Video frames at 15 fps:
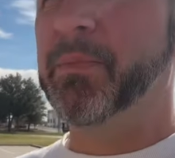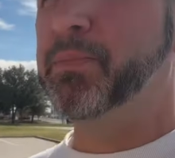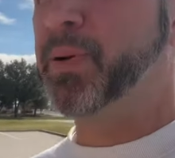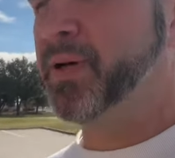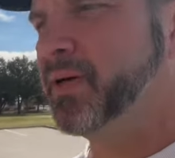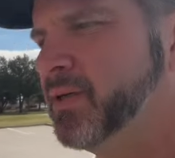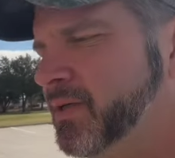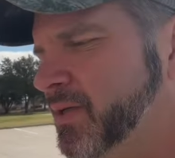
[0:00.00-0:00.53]

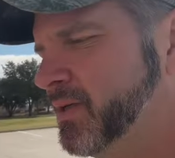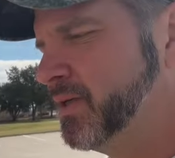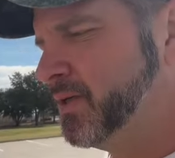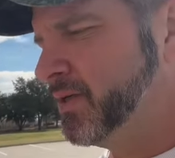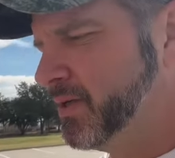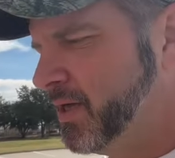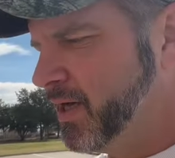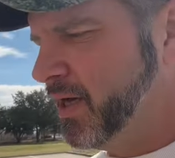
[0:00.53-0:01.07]

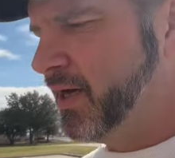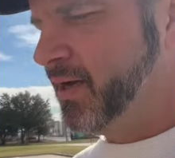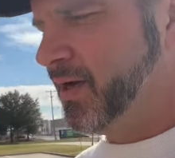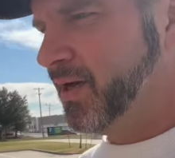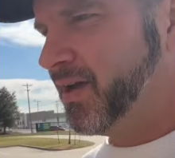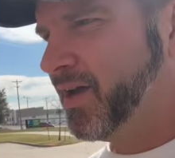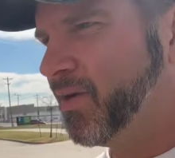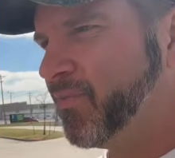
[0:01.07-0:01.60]

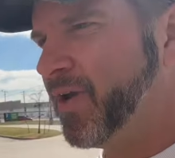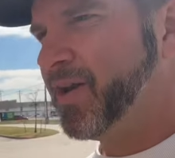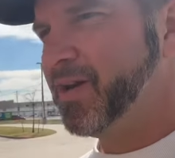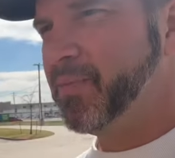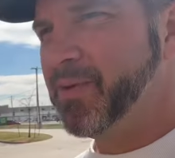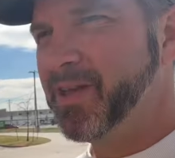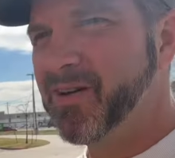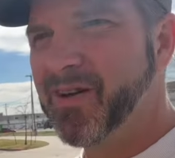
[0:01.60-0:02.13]
I'm ready
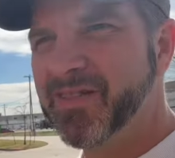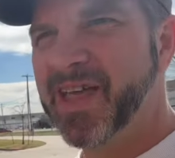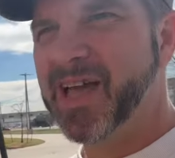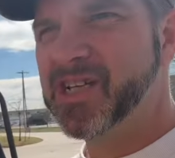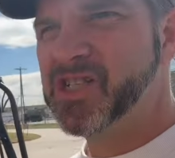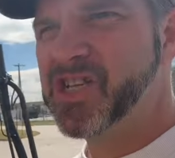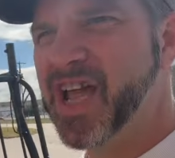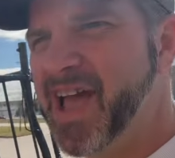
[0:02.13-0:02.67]
to be on
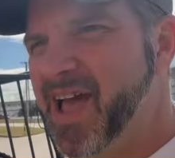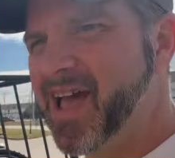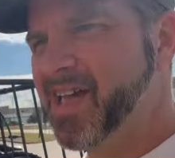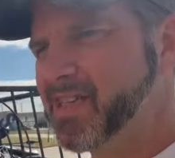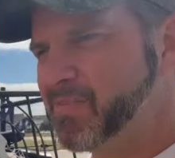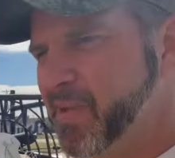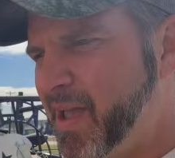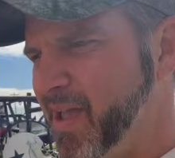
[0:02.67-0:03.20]
that
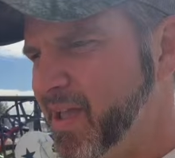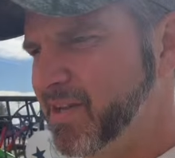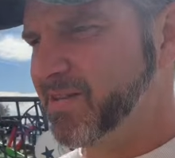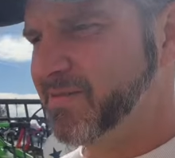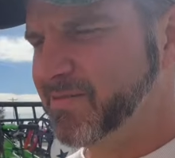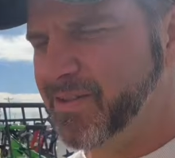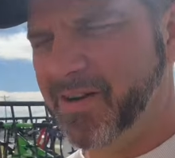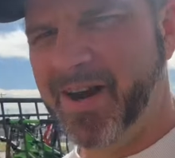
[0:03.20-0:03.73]
jazz,
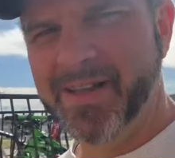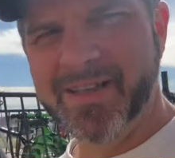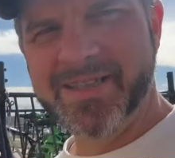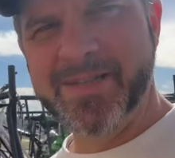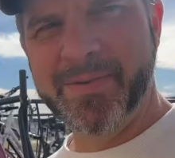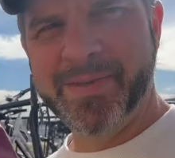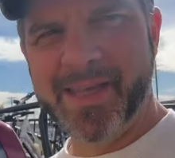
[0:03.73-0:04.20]
man. All right, let's see what